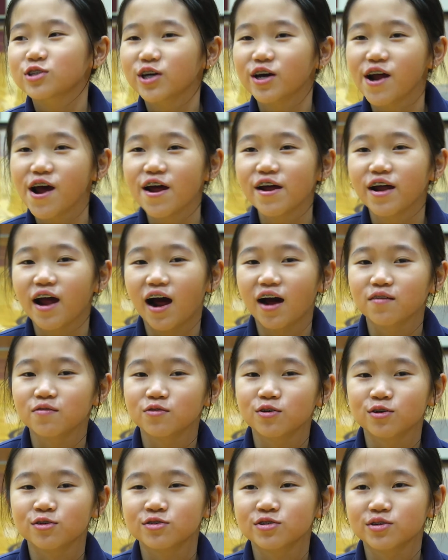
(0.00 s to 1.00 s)
today I've
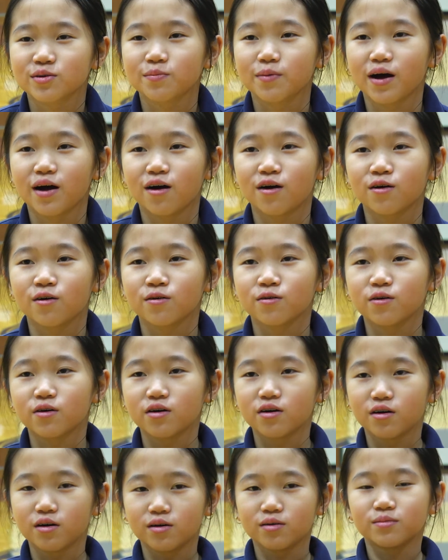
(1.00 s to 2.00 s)
learned about
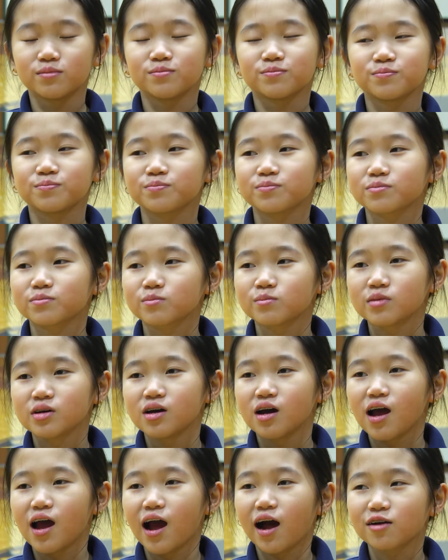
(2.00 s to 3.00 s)
um,
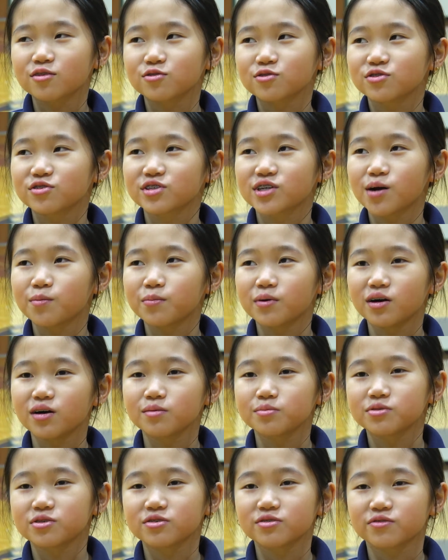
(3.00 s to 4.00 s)
how to step
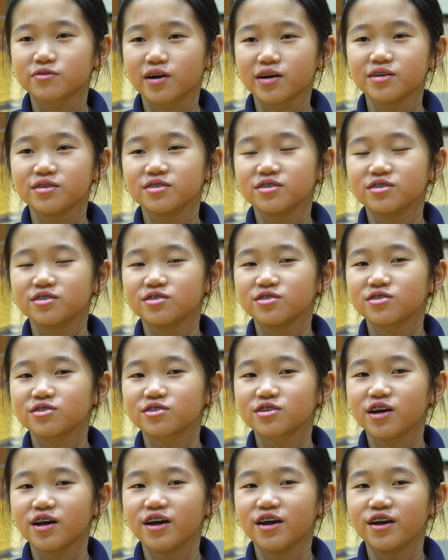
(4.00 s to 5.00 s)
up to
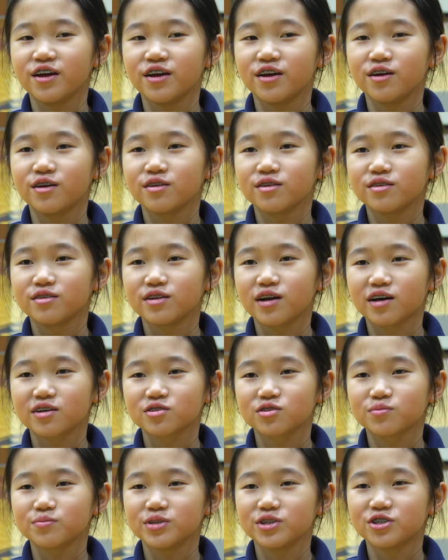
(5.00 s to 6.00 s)
greatness and not
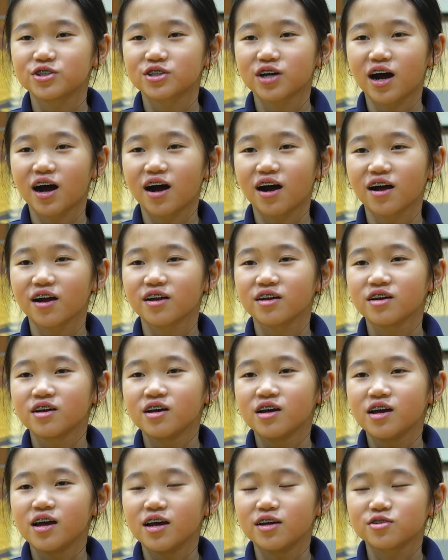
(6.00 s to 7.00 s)
to be shy
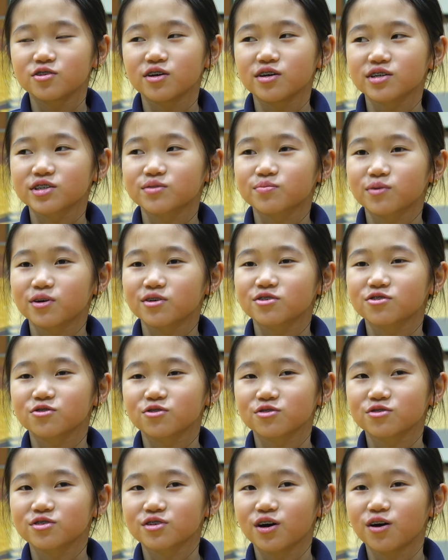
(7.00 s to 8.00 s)
and to express
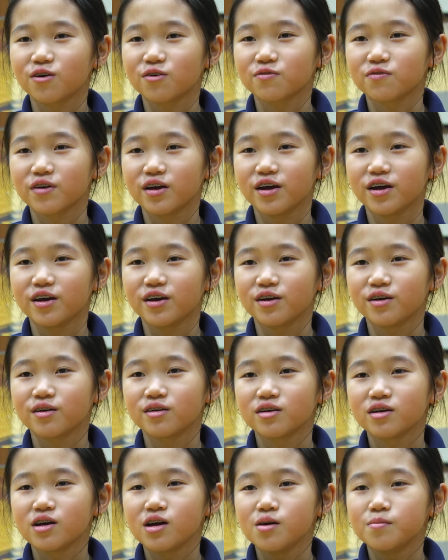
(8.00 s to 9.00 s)
yourself and
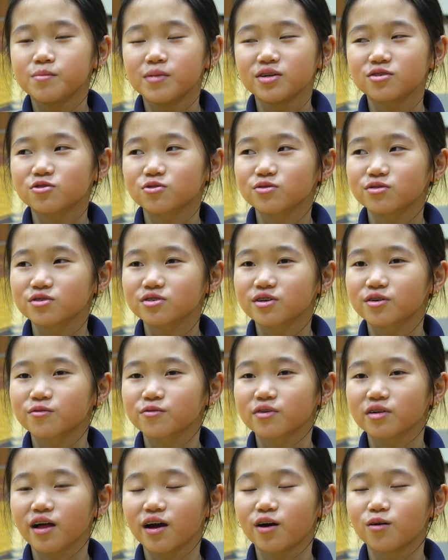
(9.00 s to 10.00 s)
mentors
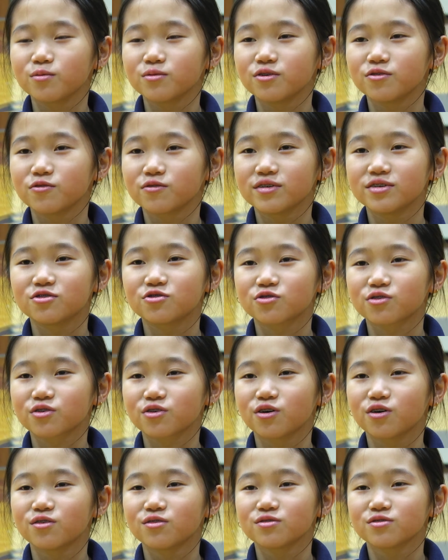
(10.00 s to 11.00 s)
can help you reach your
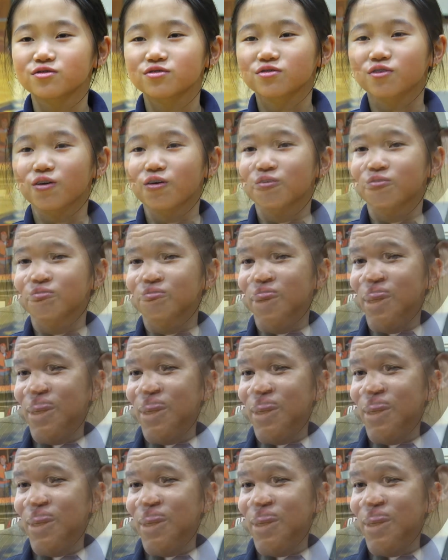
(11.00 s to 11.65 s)
goals. So.